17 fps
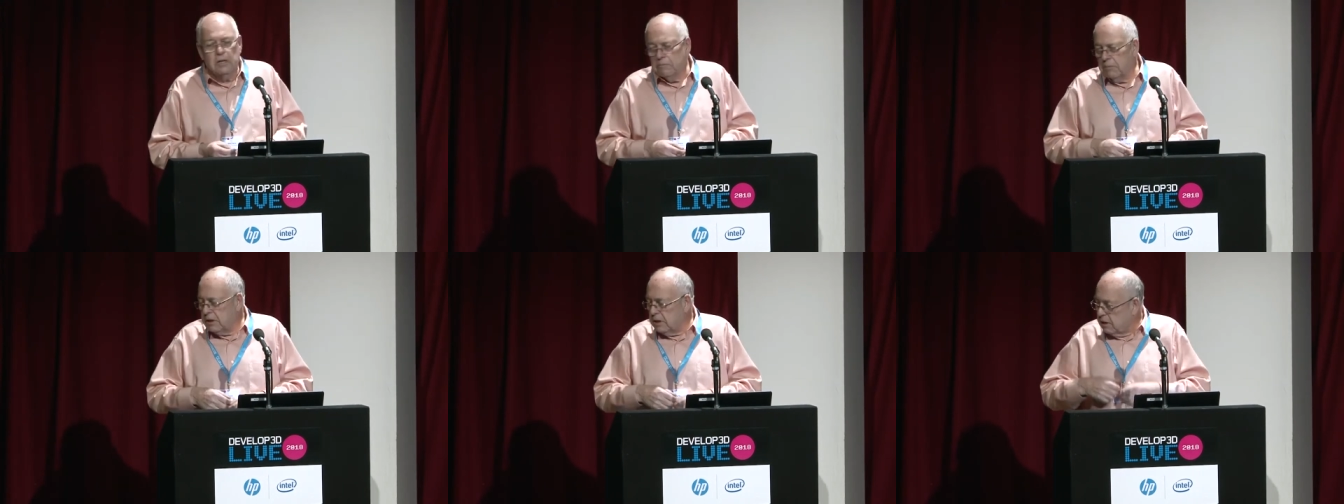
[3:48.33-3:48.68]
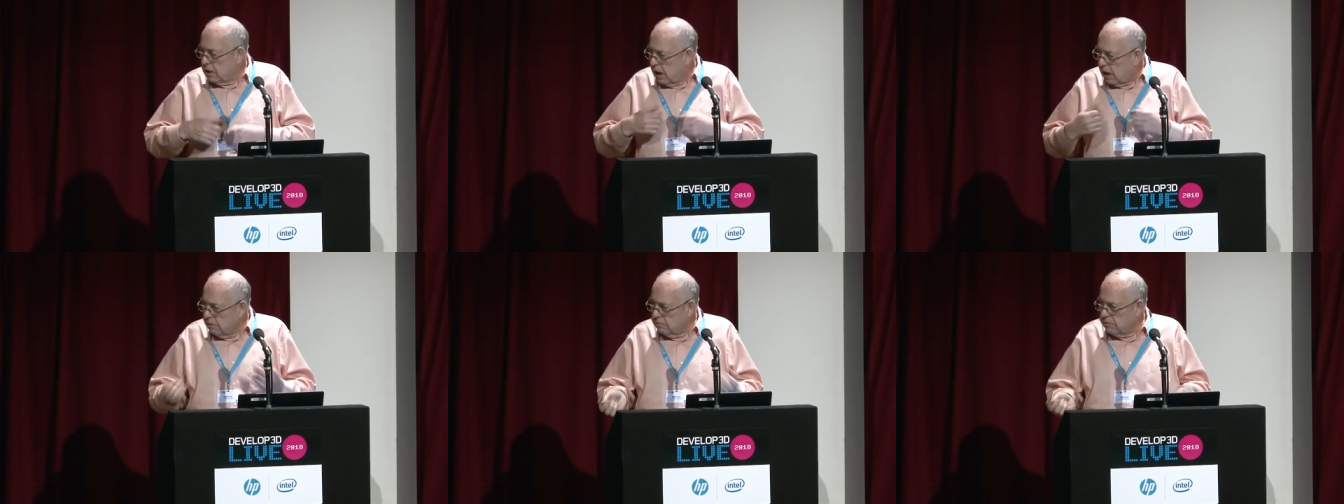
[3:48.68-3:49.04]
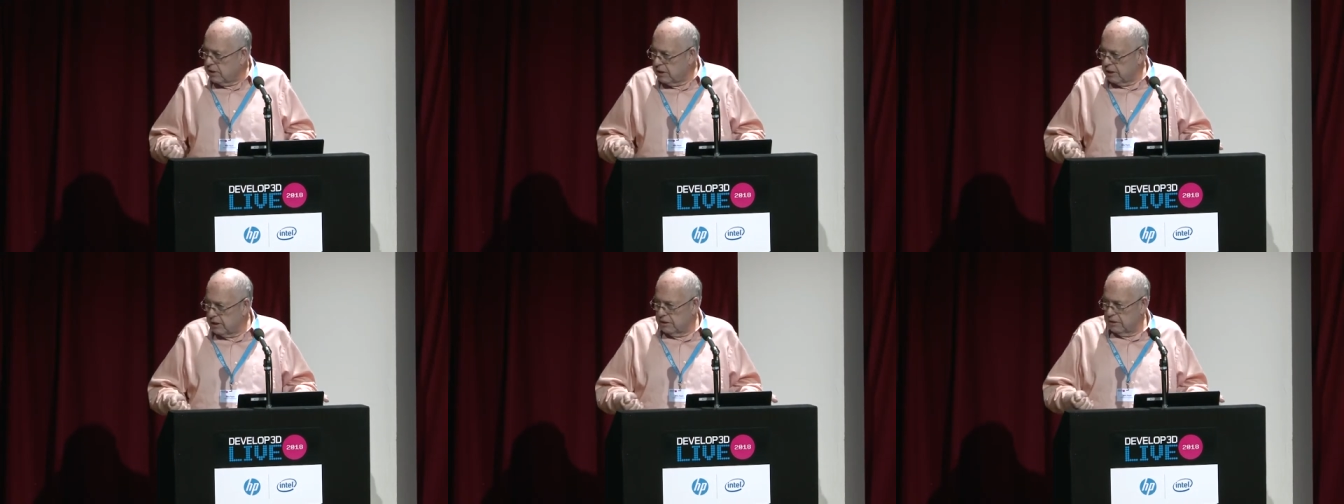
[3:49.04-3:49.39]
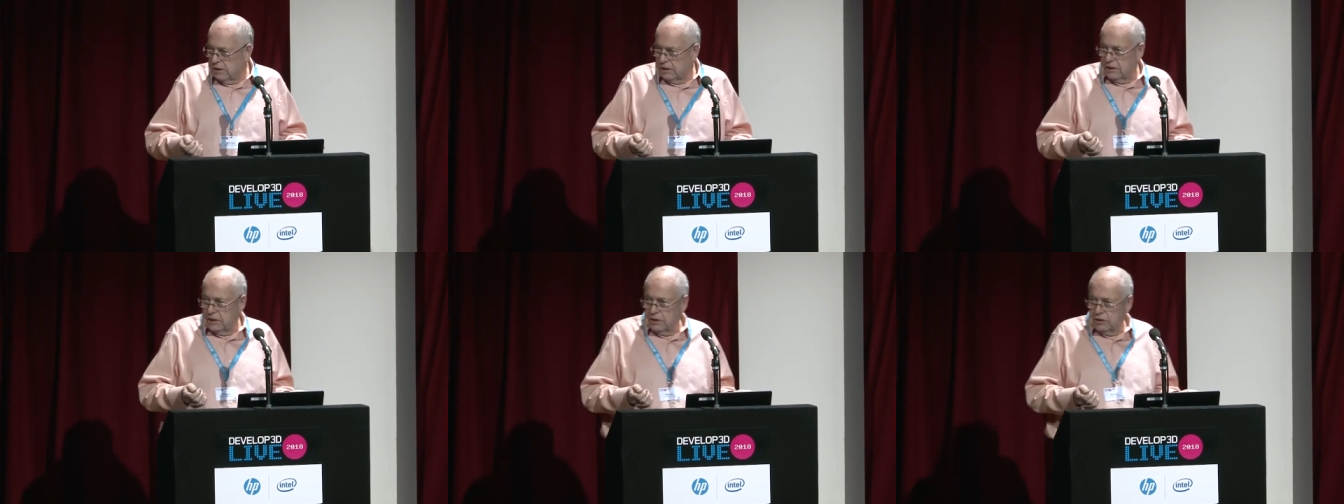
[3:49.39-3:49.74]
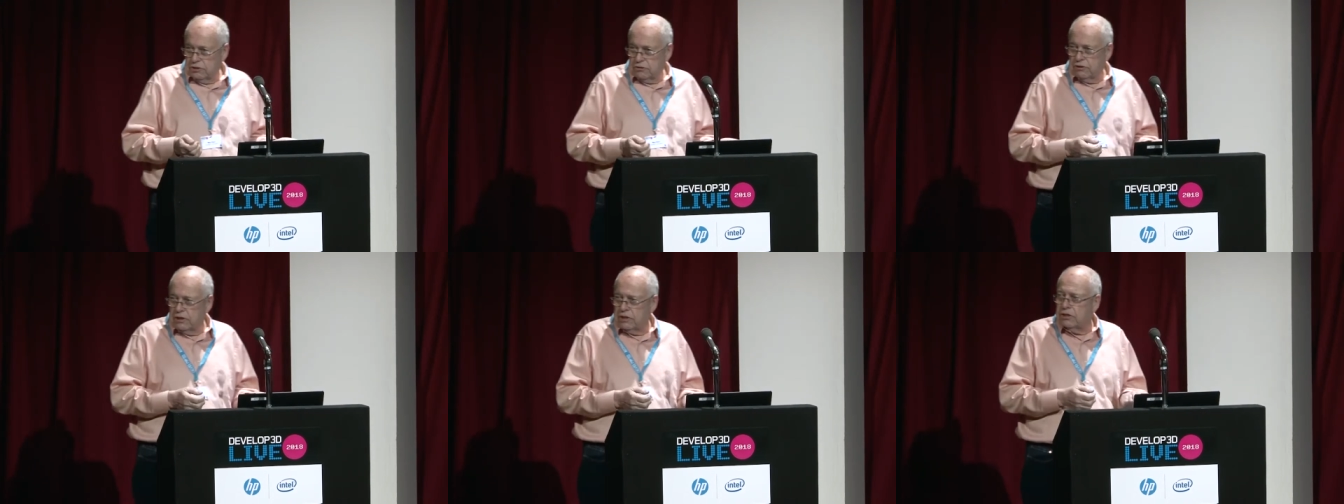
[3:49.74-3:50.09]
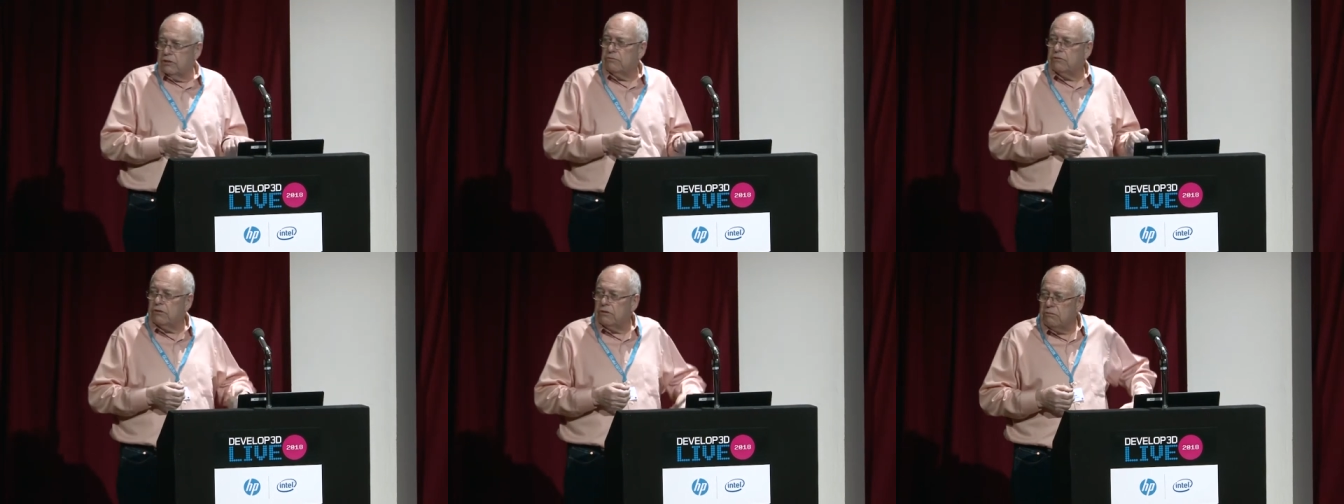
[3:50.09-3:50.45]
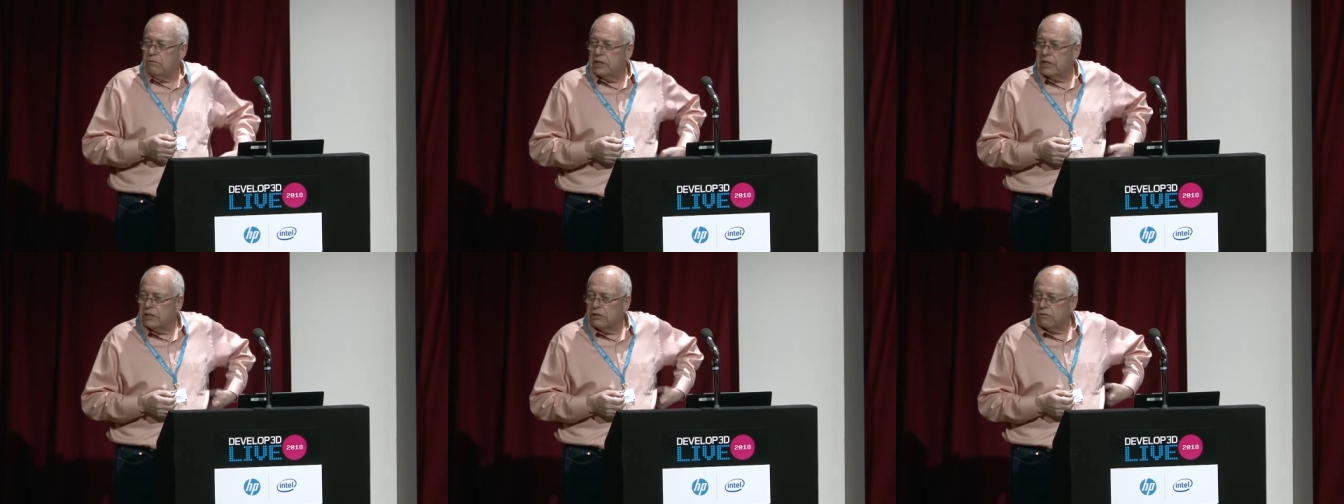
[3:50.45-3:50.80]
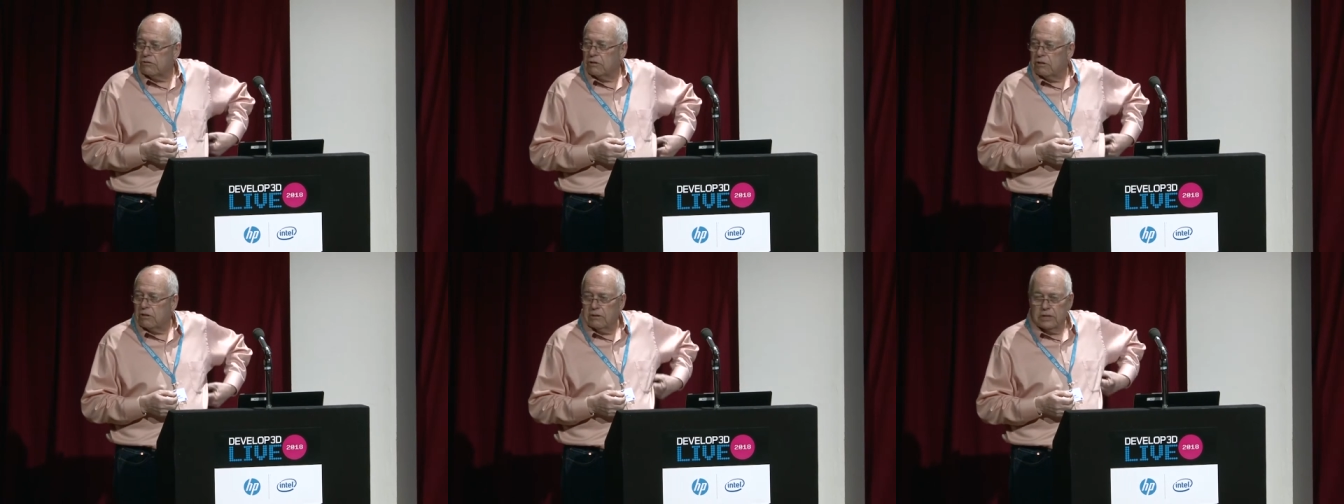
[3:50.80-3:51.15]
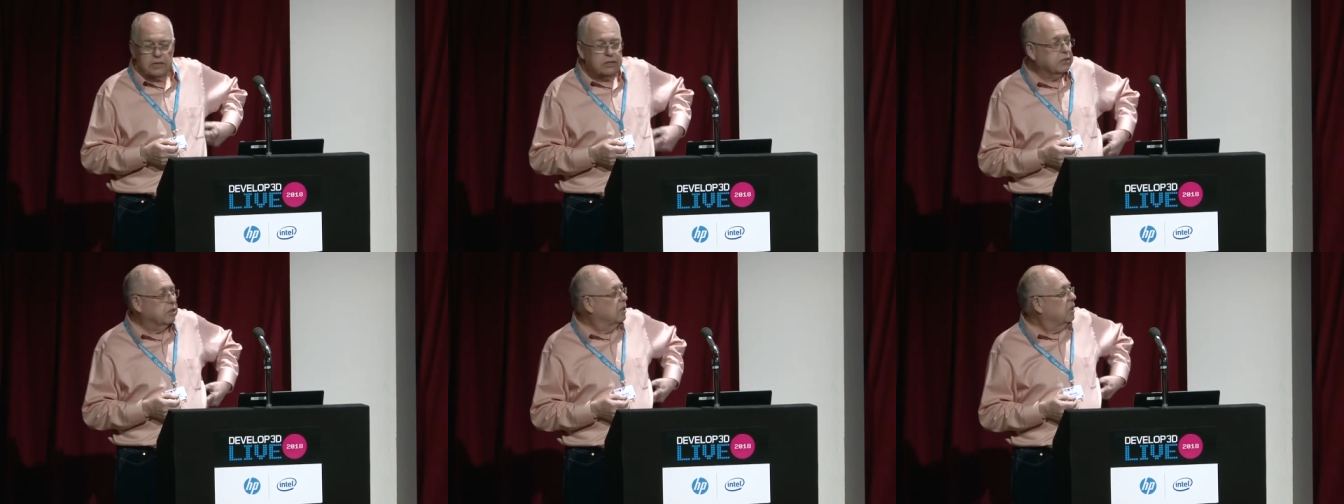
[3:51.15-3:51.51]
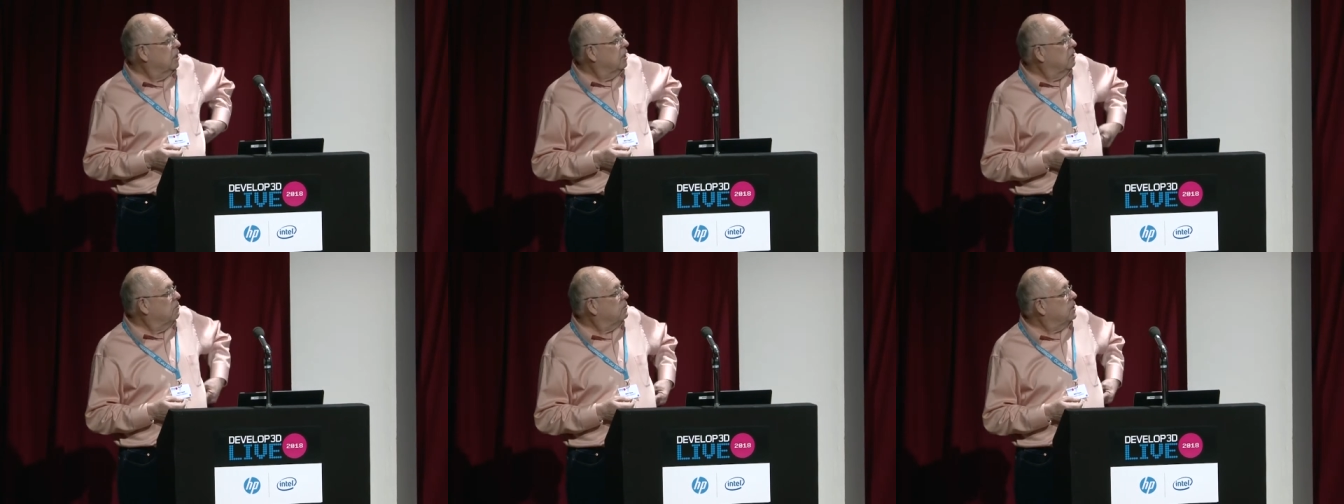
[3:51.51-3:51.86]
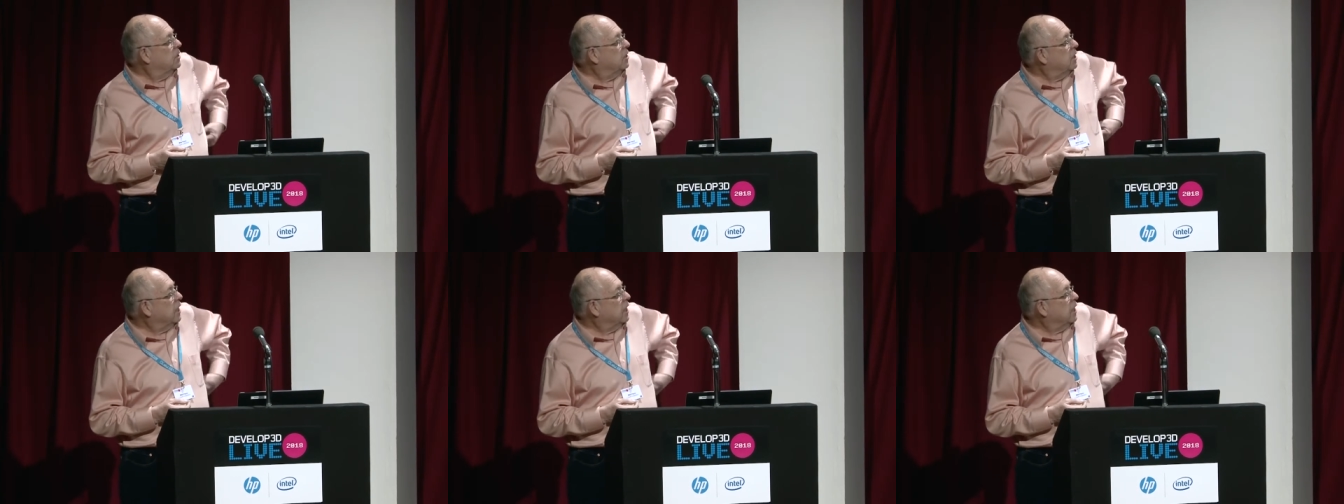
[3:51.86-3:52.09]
But in other industries, you do need drawings. In the